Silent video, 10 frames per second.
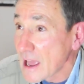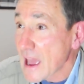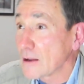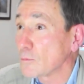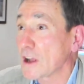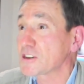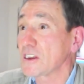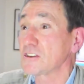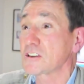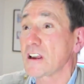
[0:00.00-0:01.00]
in what's
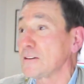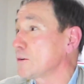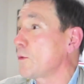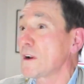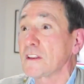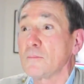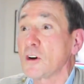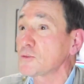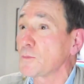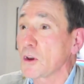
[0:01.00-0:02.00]
considered one of the
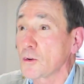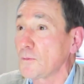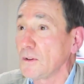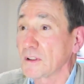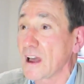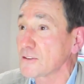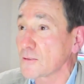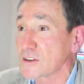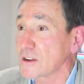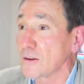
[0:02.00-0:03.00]
most beautiful
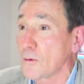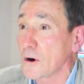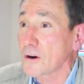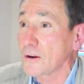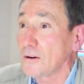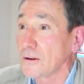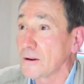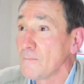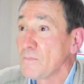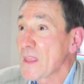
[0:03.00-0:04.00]
countries in the world
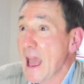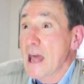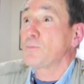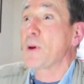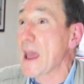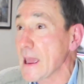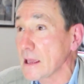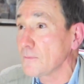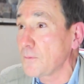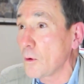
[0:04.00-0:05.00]
and
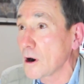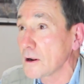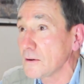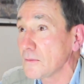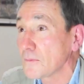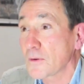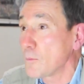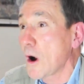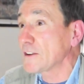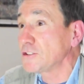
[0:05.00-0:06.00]
paying for it from
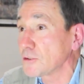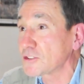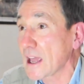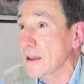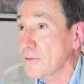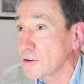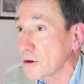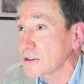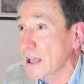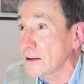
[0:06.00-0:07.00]
what you save on your
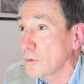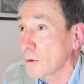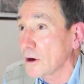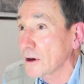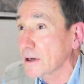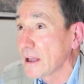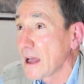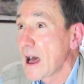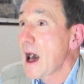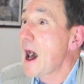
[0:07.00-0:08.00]
dental work,
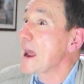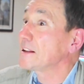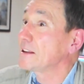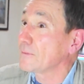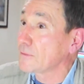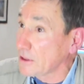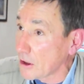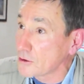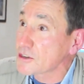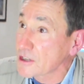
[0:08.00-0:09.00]
I'd give
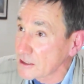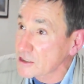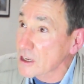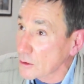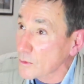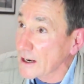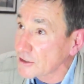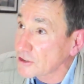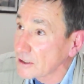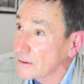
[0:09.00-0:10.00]
close
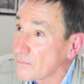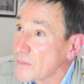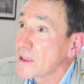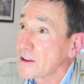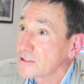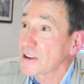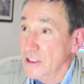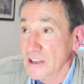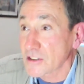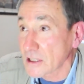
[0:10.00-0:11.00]
consideration to
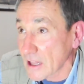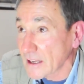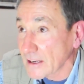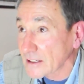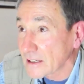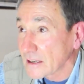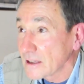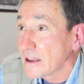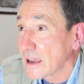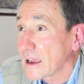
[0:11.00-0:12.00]
this clinic.
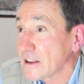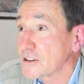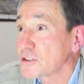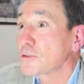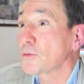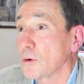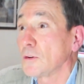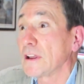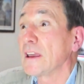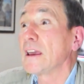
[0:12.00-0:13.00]
It is
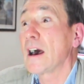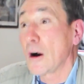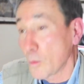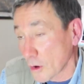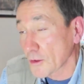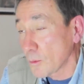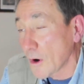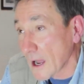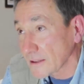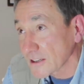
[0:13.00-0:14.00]
truly a
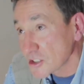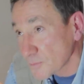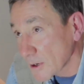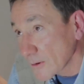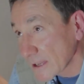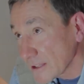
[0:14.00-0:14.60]
worthwhile experience.